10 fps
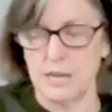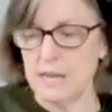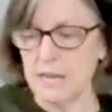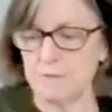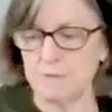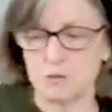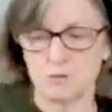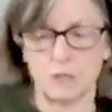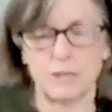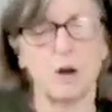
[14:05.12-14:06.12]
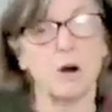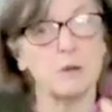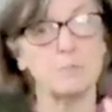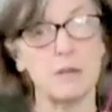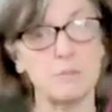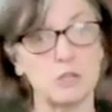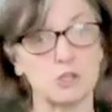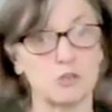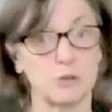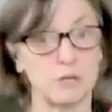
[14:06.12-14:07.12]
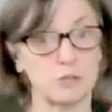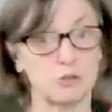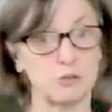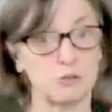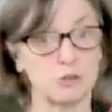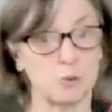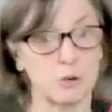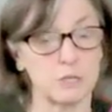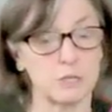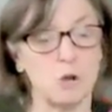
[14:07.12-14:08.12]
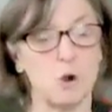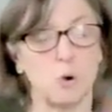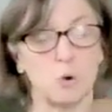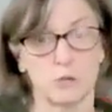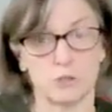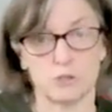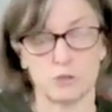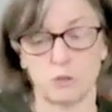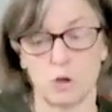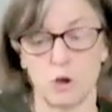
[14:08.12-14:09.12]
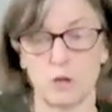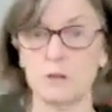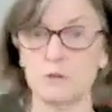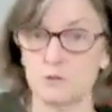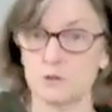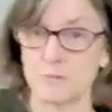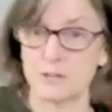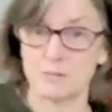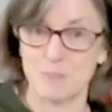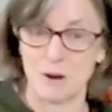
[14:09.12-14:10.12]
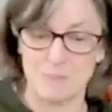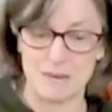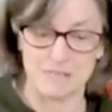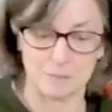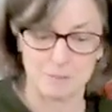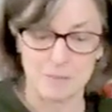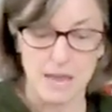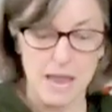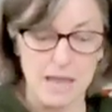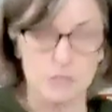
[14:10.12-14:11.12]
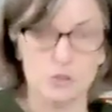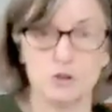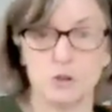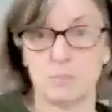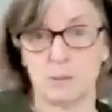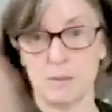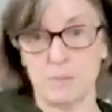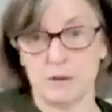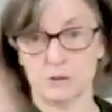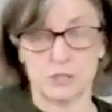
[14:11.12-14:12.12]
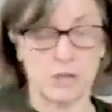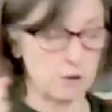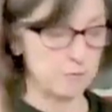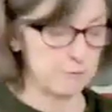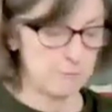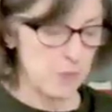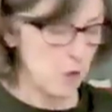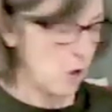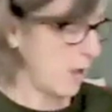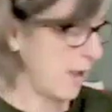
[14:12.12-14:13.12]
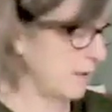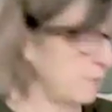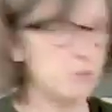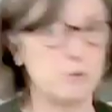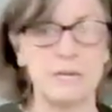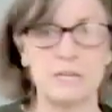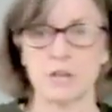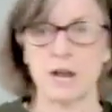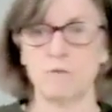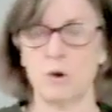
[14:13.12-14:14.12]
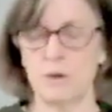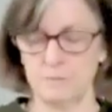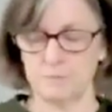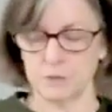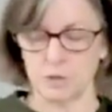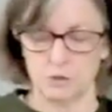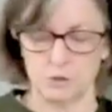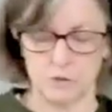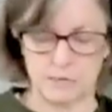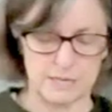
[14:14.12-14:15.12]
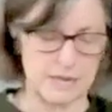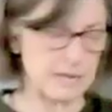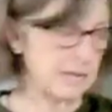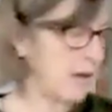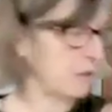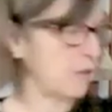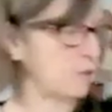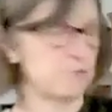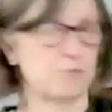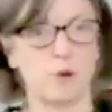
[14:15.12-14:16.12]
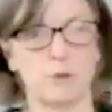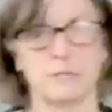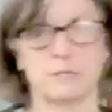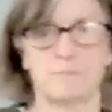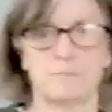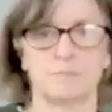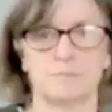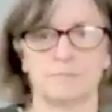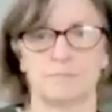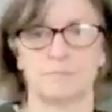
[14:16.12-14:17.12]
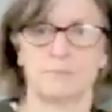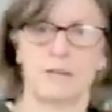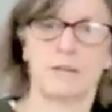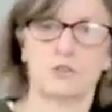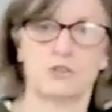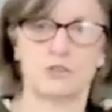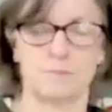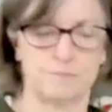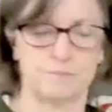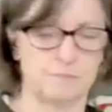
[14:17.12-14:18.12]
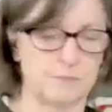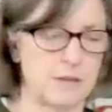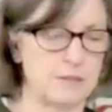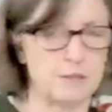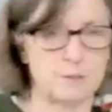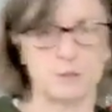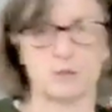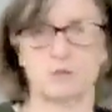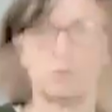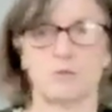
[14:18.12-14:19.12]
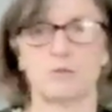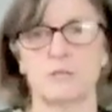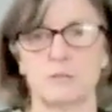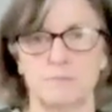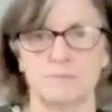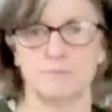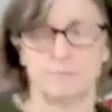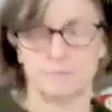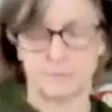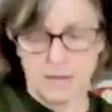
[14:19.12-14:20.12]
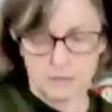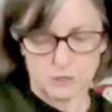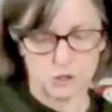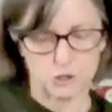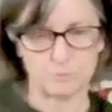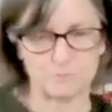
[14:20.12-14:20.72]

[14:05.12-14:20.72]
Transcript: If it's really hard, maybe the string is too short or it's too long, do some experimenting. So you can play by yourself, and if you each have one, you can take it out and throw it, catch, and the other person throws it, catch,